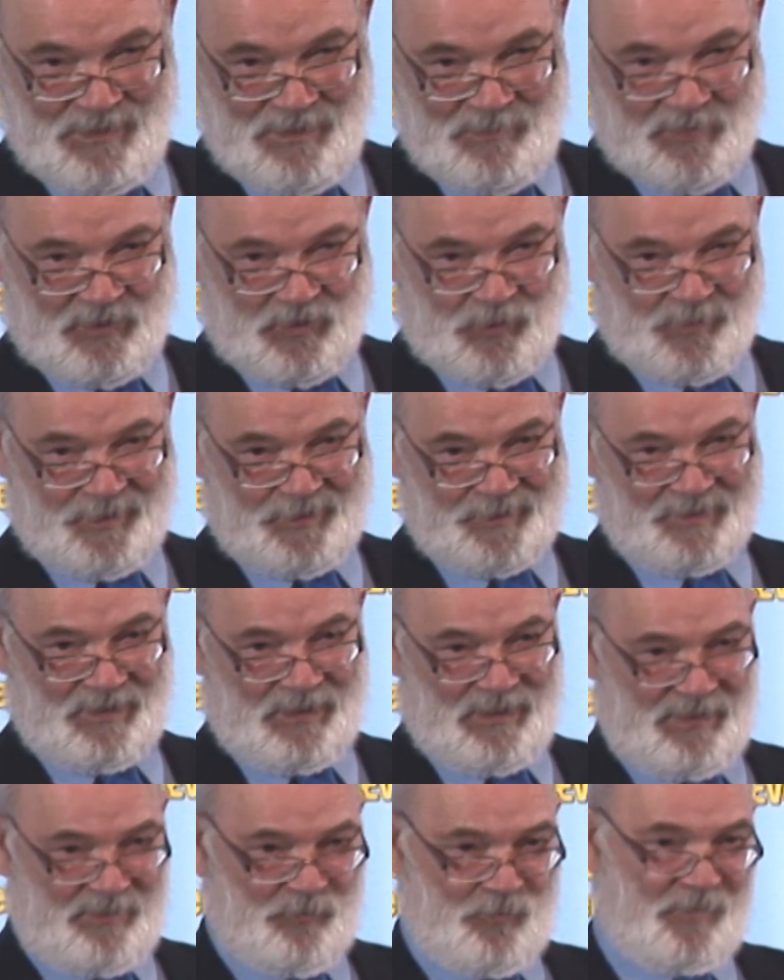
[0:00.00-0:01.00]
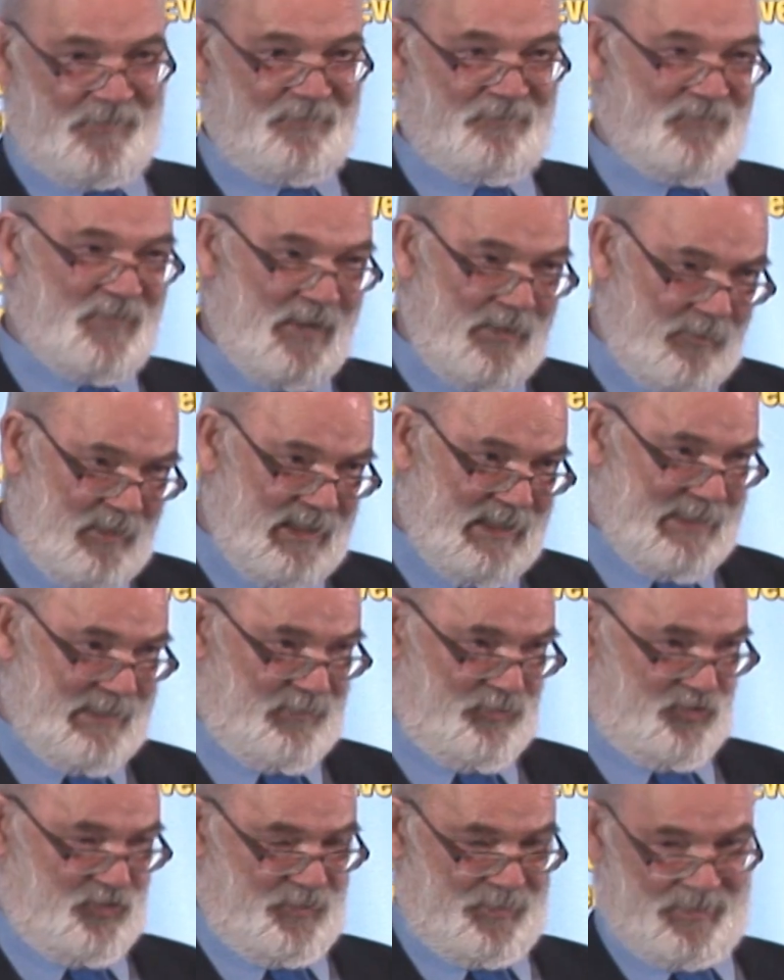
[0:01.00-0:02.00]
because Stalin was very
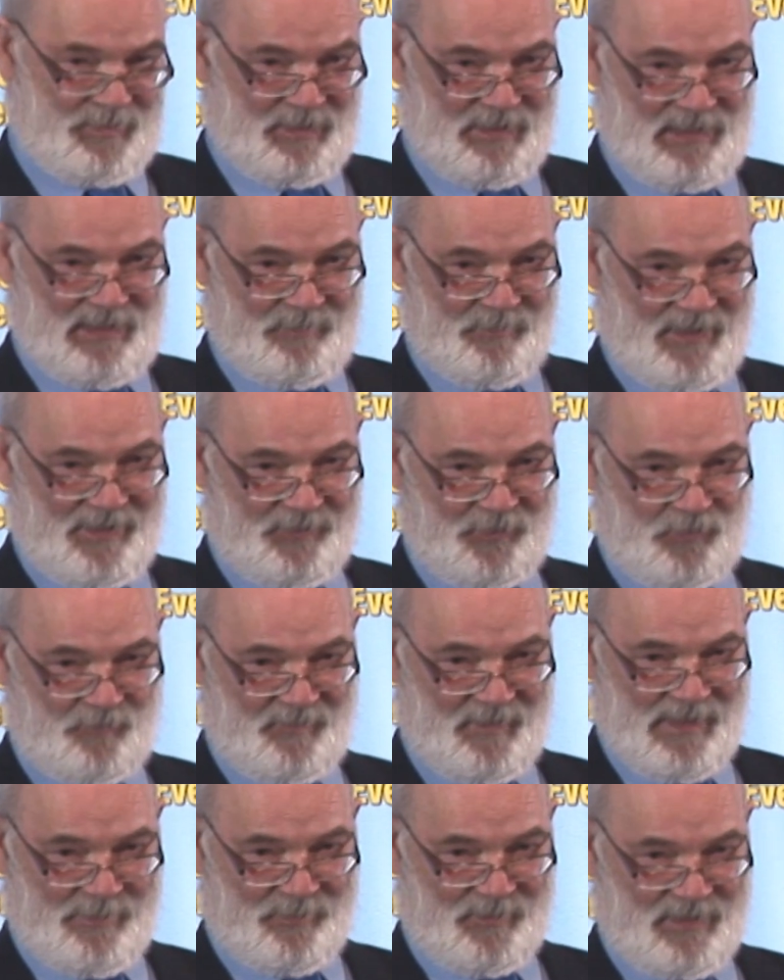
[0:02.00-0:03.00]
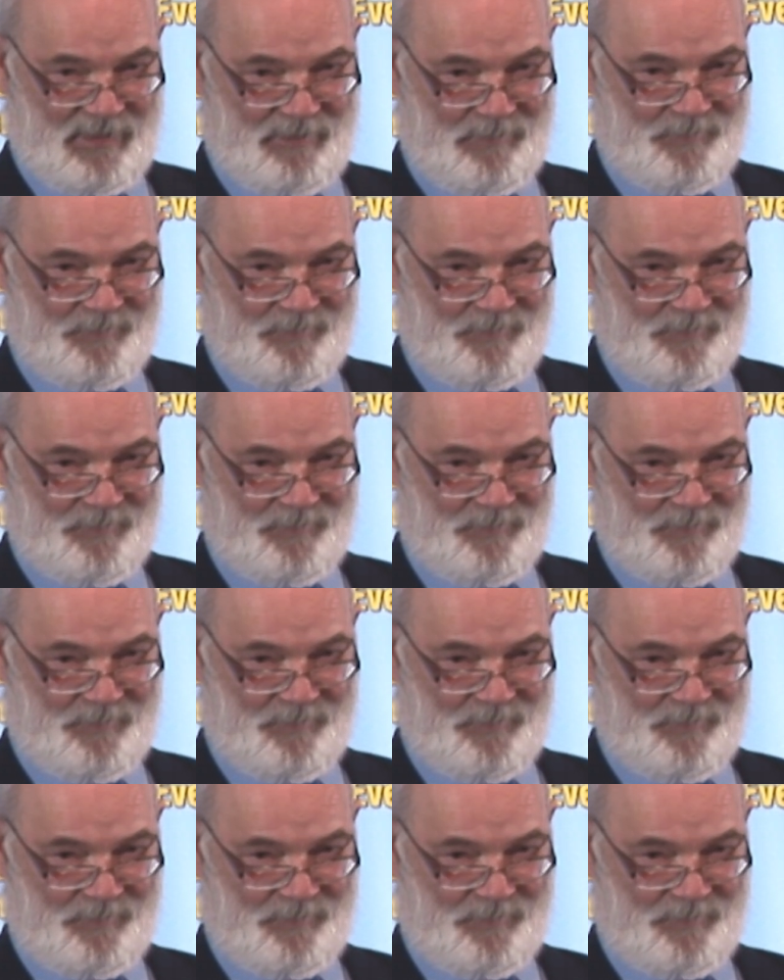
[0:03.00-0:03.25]
anxious to keep Adolf happy.